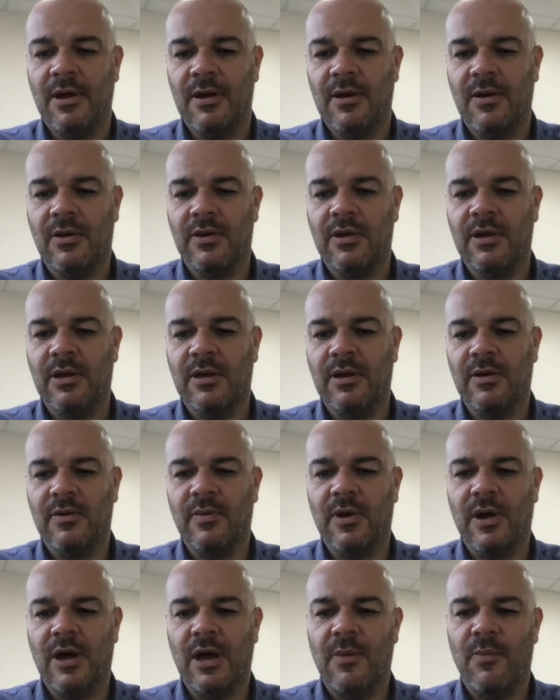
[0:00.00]
looking at
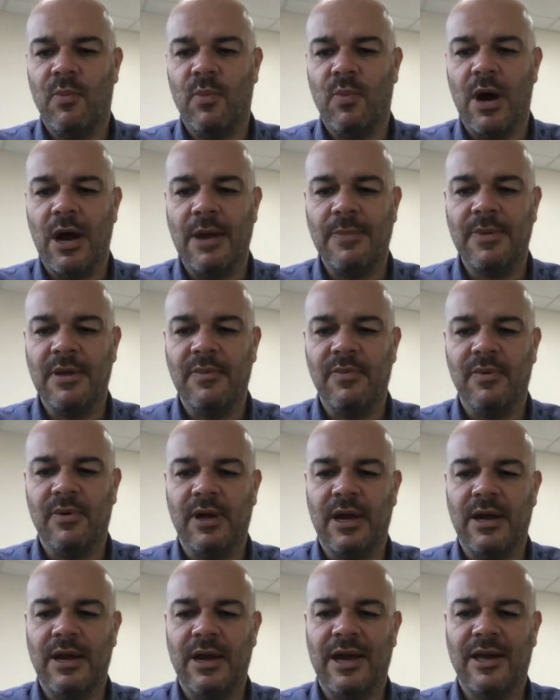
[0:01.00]
why people get